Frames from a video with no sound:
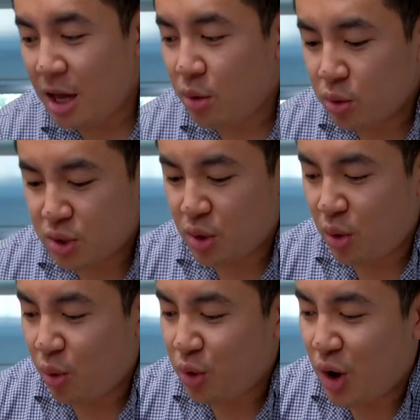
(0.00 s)
and also
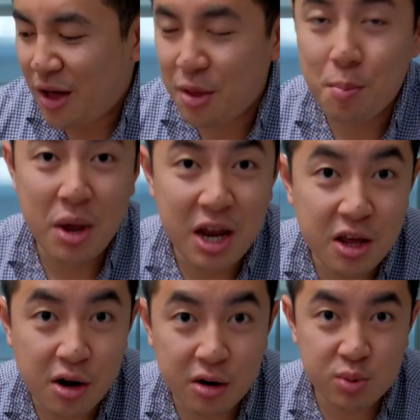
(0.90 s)
all your other
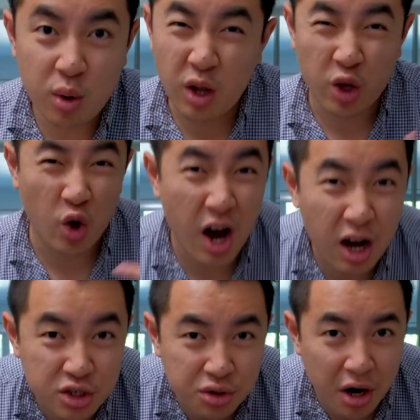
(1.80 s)
media as well, like your
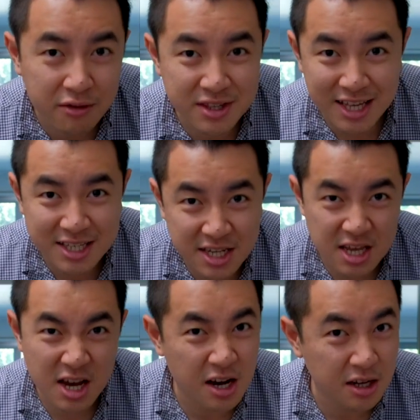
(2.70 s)
hard drives,
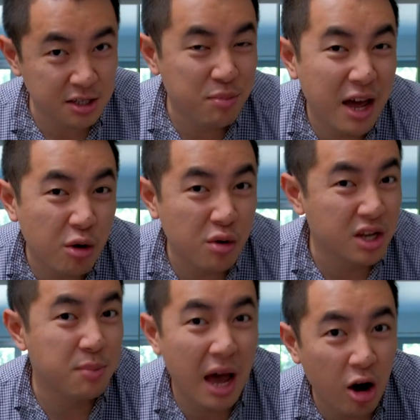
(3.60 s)
SD cards,
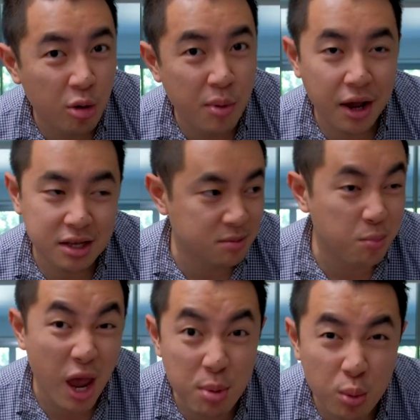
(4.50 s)
batteries, power banks,
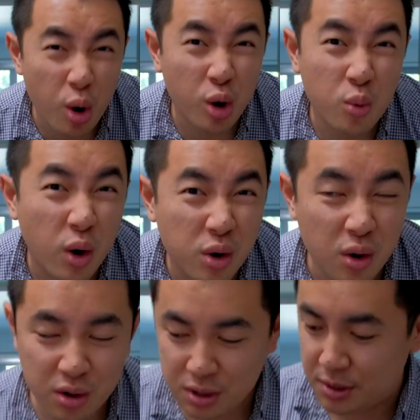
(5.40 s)
paperwork,
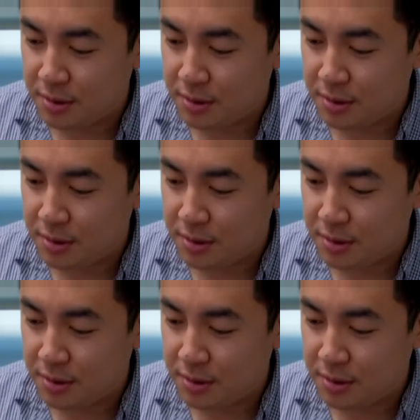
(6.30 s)
whatnot.